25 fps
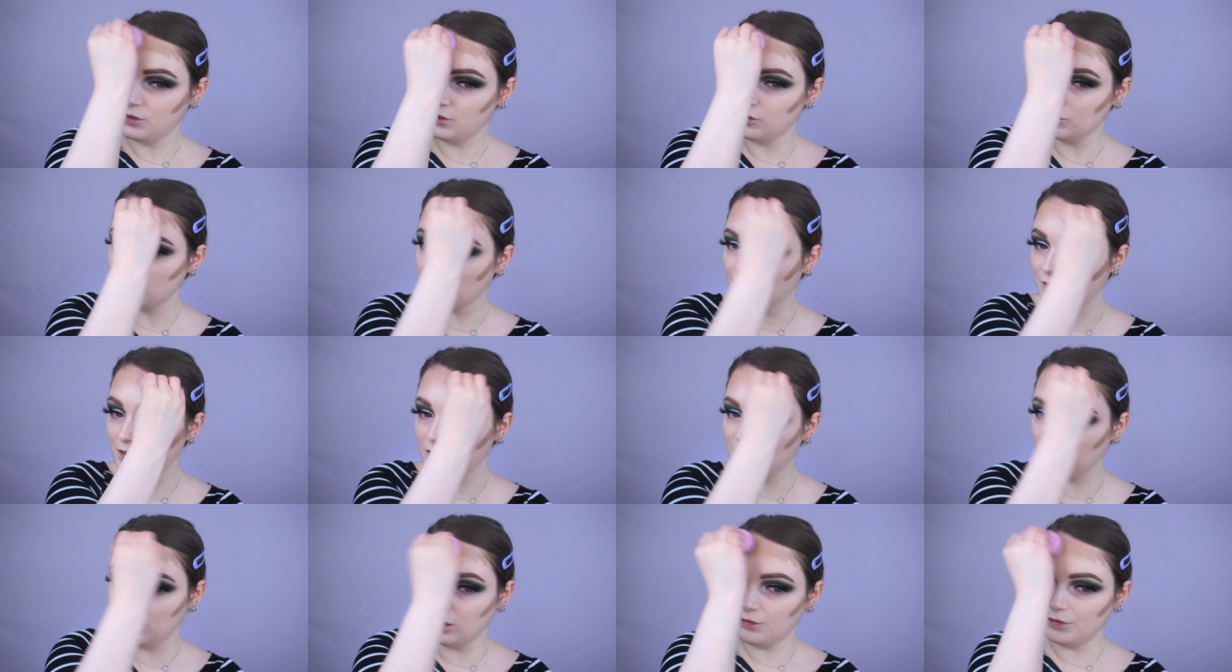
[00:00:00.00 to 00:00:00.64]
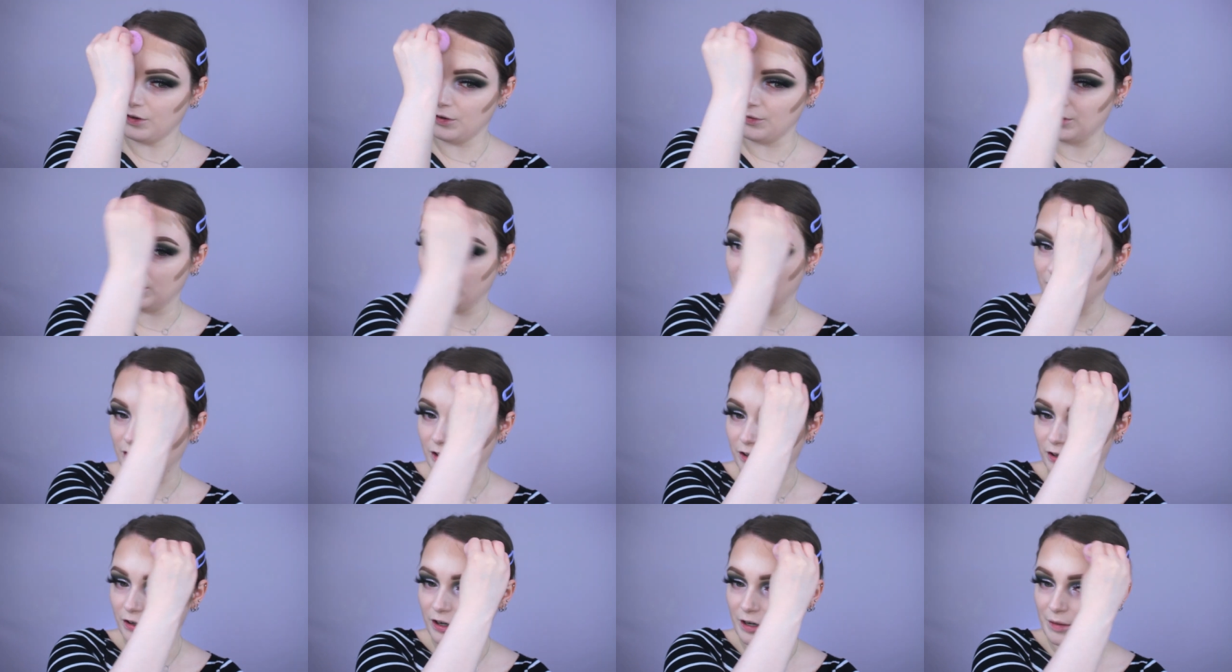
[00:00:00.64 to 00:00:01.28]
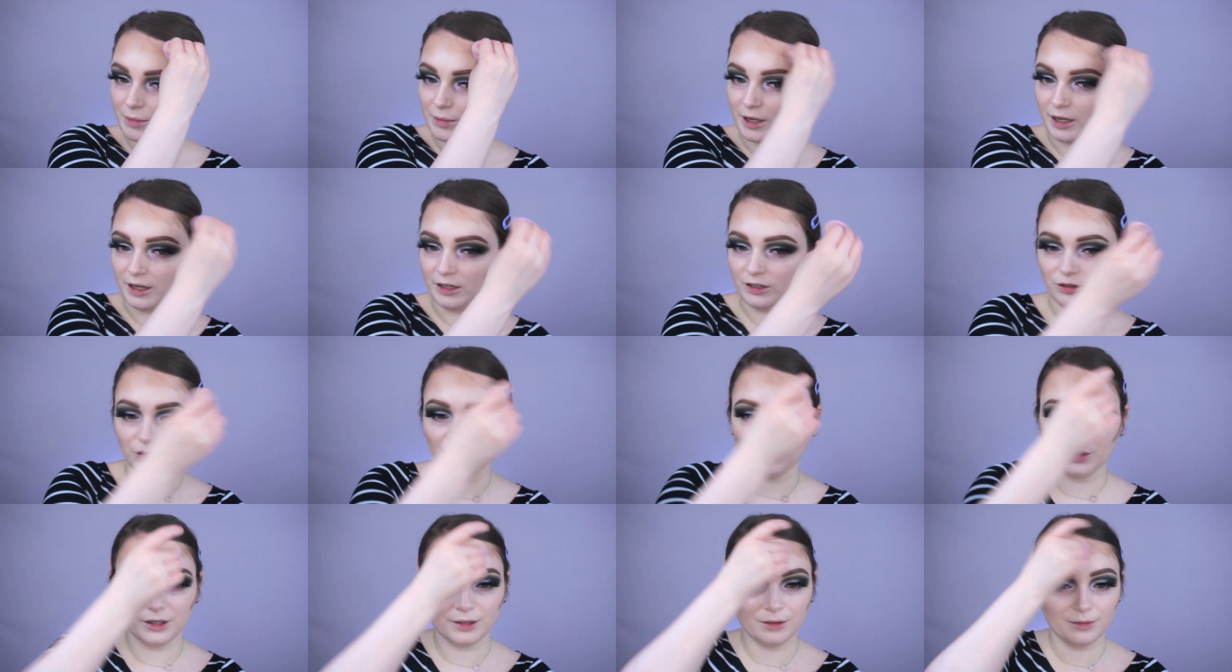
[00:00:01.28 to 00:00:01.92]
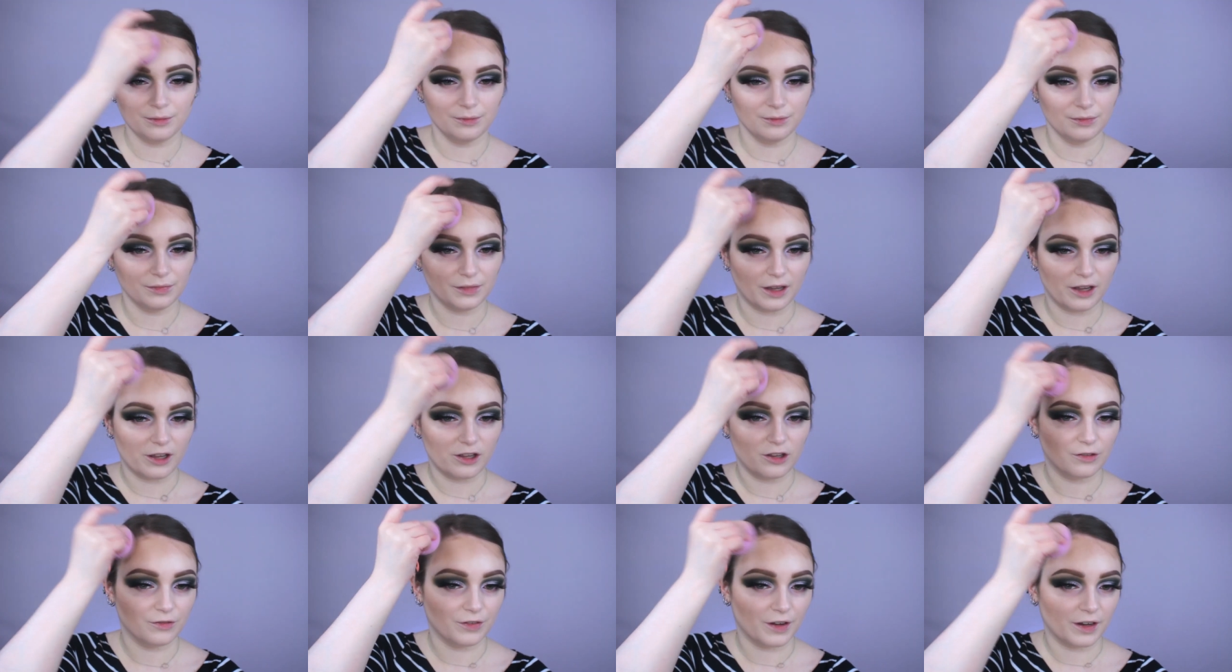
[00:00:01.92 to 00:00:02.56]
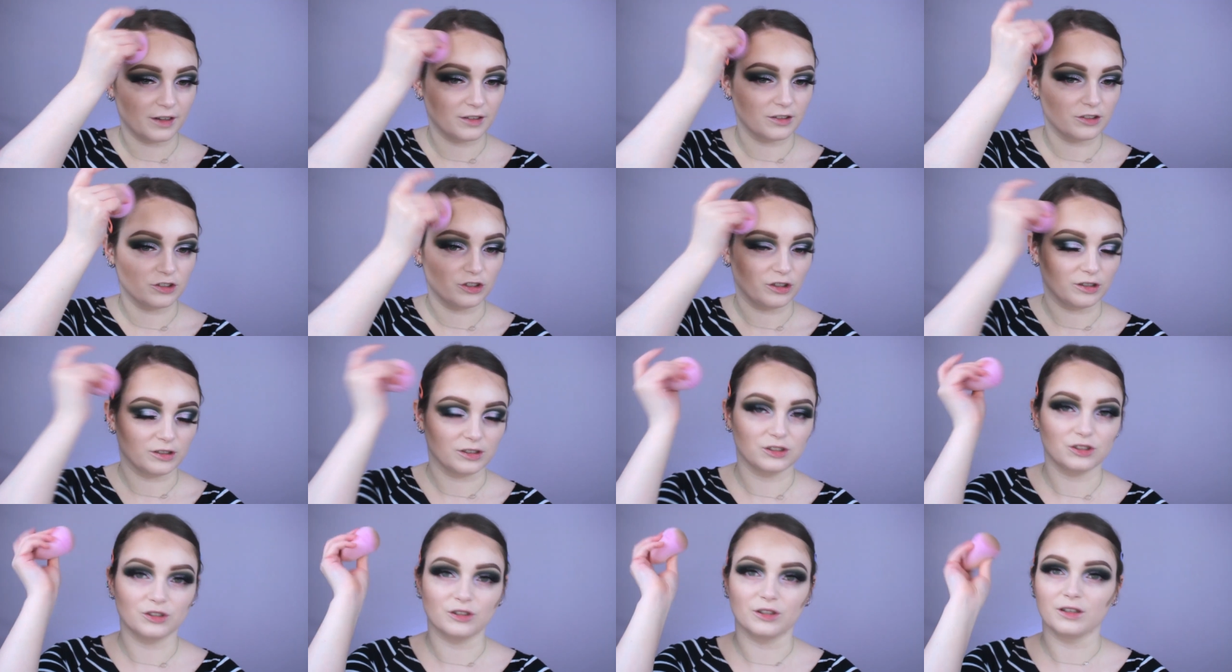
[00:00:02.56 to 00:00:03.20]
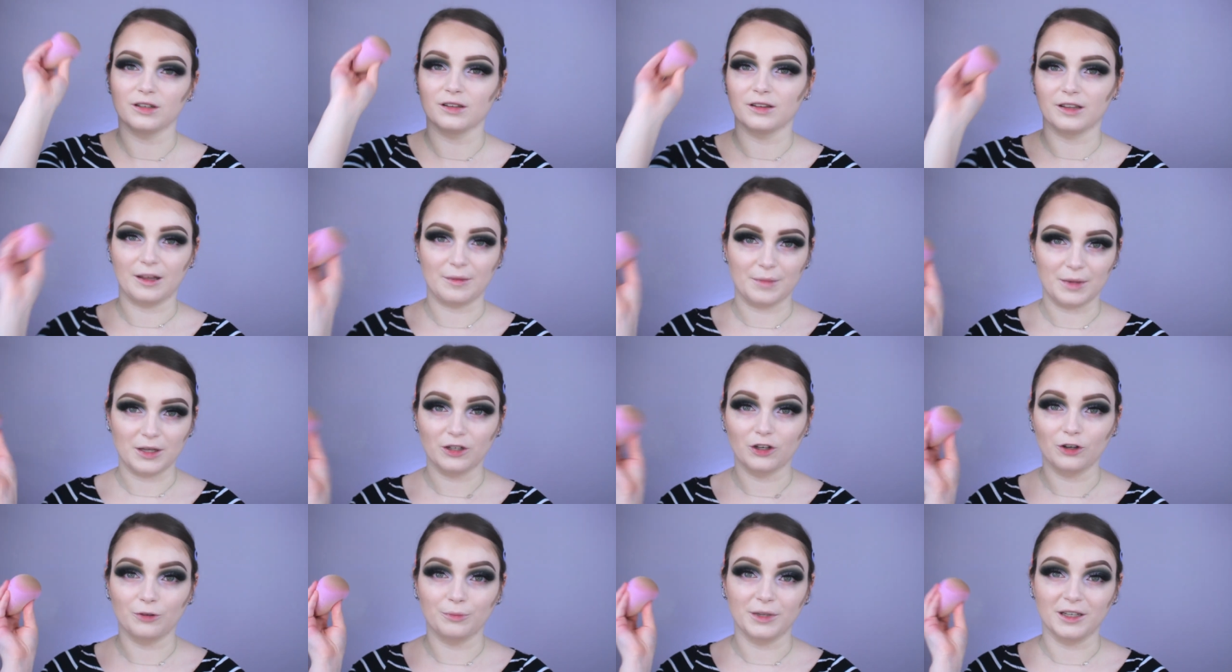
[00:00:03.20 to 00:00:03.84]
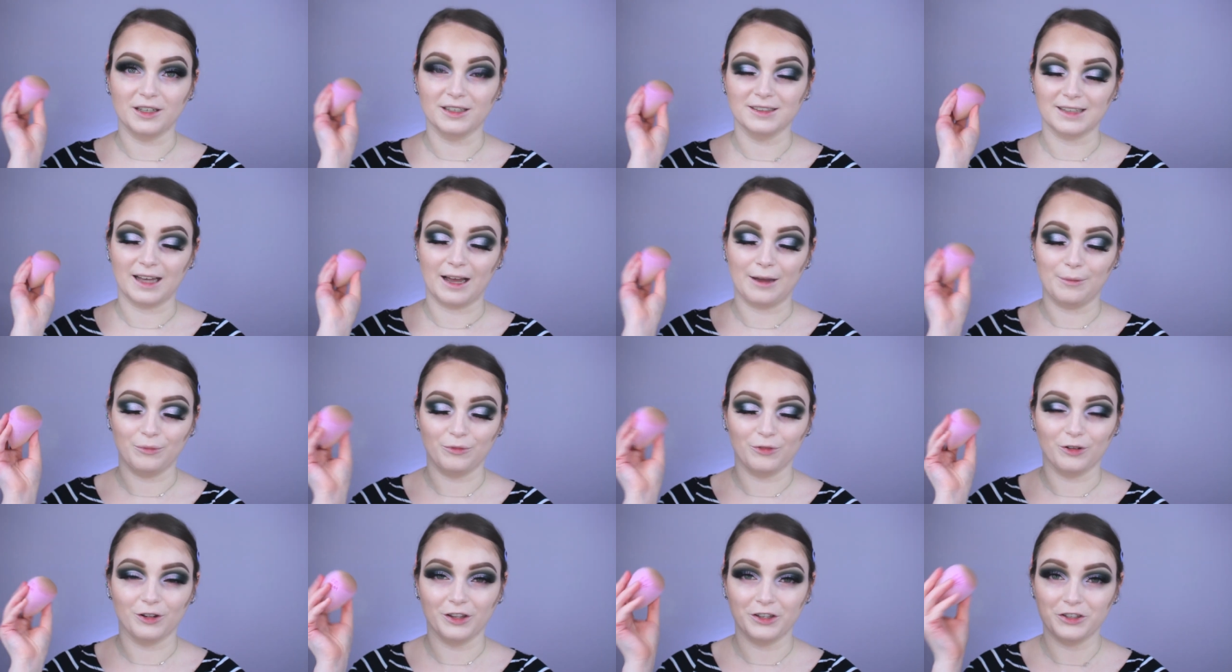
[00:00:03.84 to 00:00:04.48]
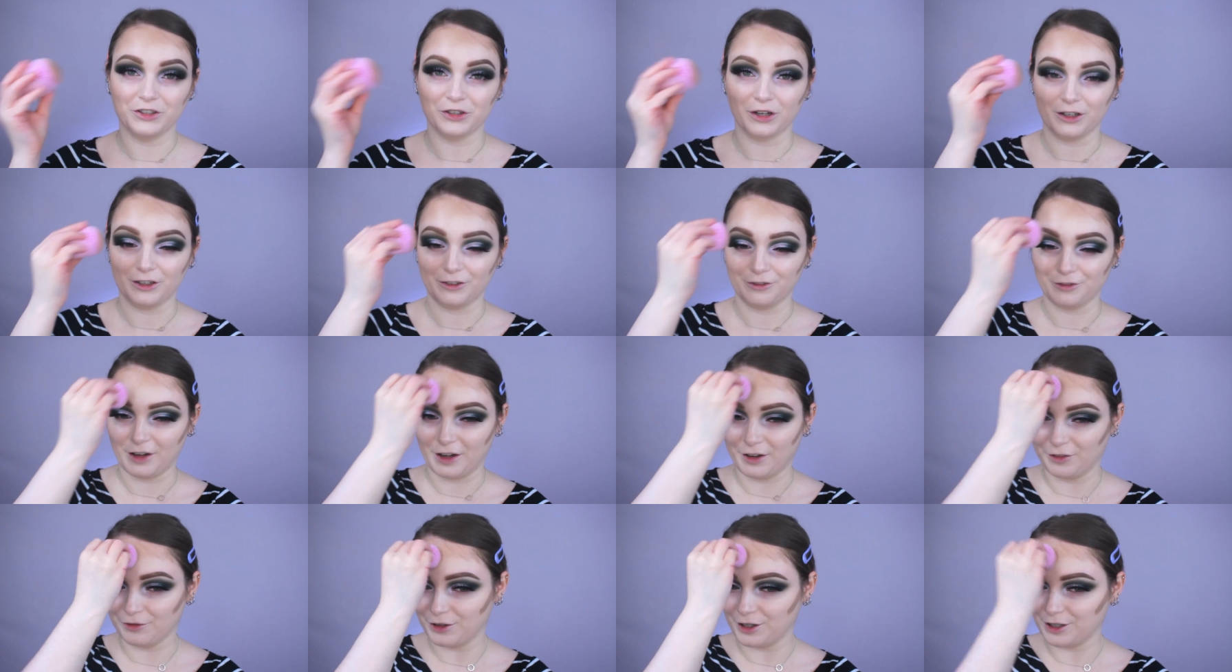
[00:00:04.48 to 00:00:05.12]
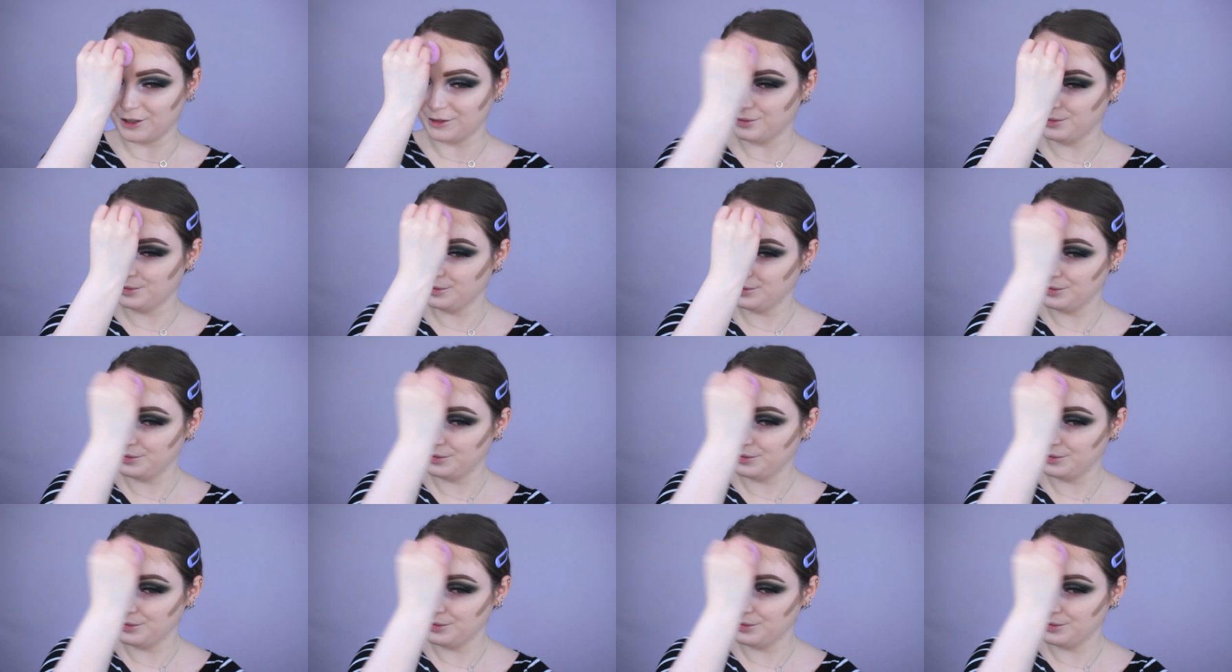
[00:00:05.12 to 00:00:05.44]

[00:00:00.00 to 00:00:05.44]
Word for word: So if you know of a really good cream contour that you can find at the drugstore, let me know, because I'm really trying to find one.